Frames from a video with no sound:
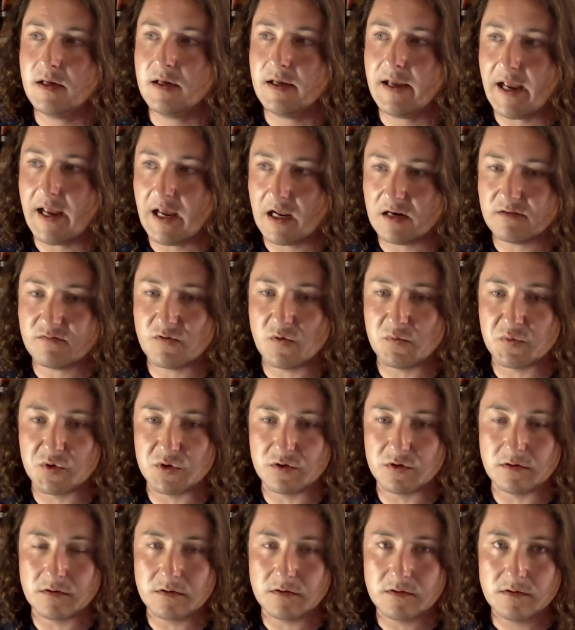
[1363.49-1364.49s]

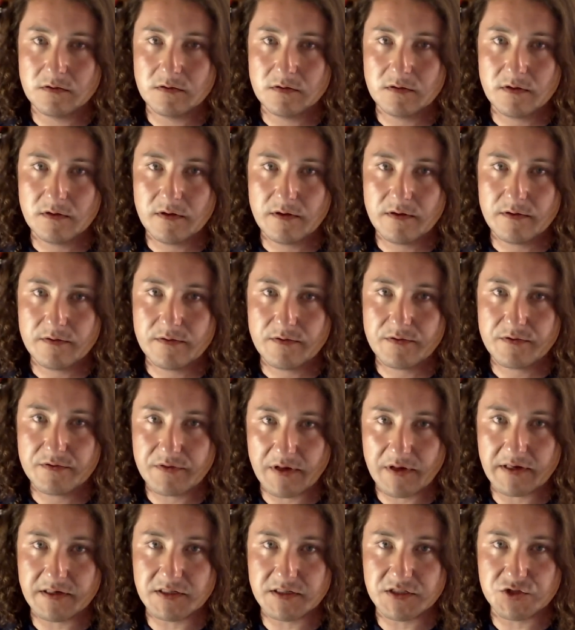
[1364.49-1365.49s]
admirable
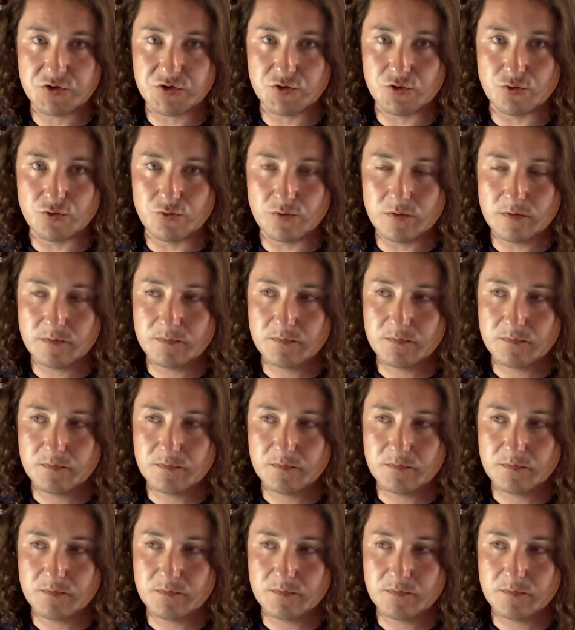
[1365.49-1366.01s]
thing to